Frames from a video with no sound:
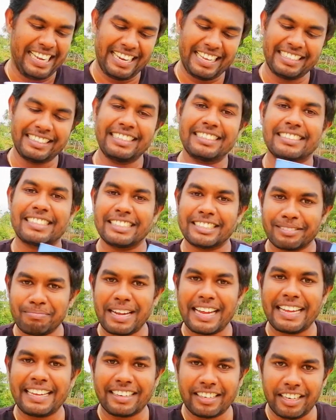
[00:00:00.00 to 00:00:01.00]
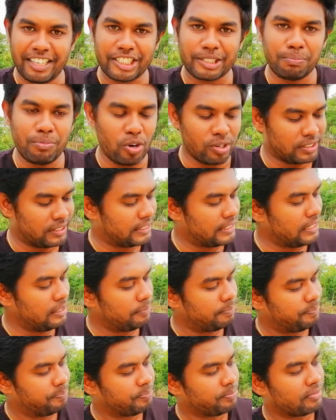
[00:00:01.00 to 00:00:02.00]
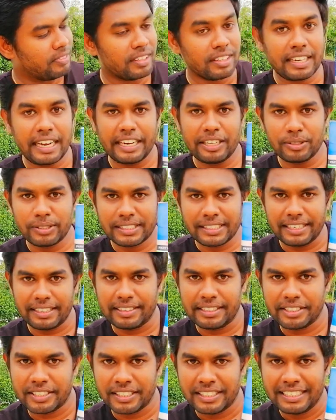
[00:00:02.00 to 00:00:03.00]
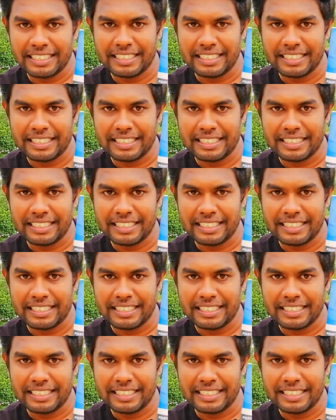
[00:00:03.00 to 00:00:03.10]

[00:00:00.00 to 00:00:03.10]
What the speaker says: This is my English book. See, can you see it?